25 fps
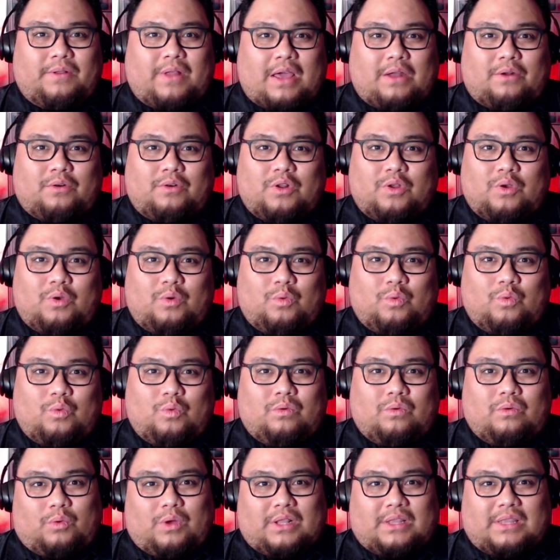I don't
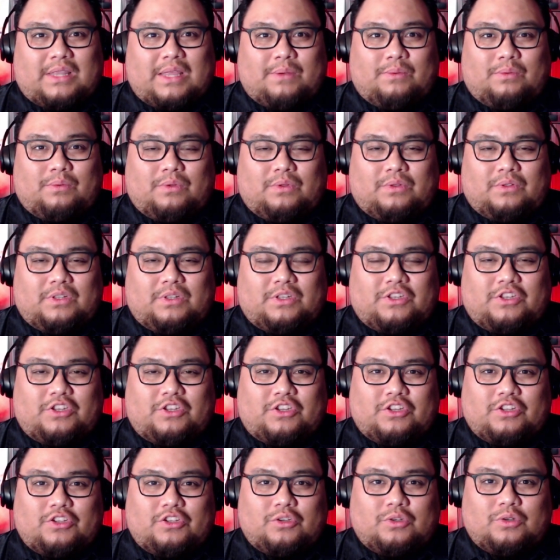know what they will
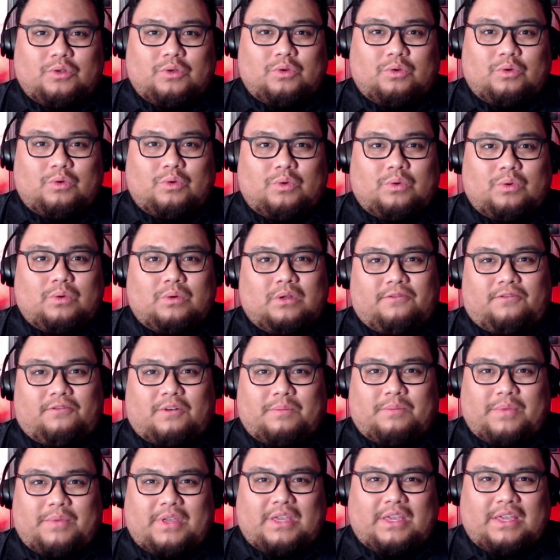do
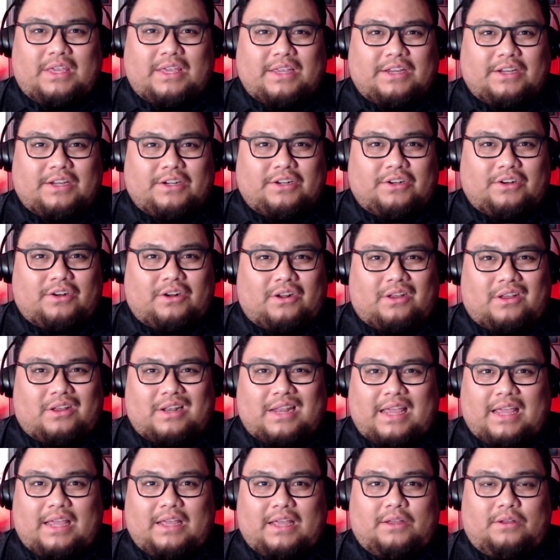from here on
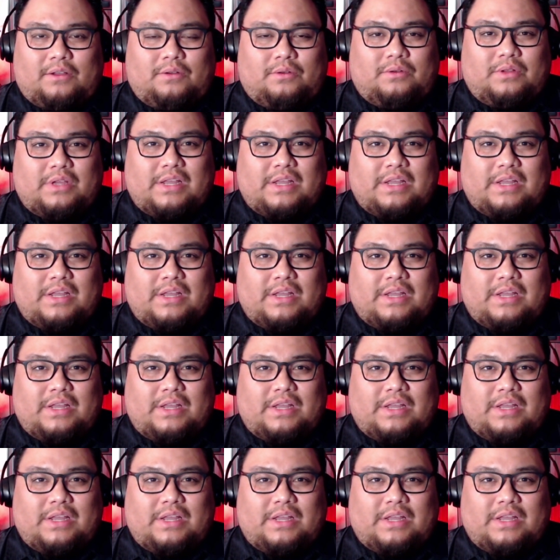out.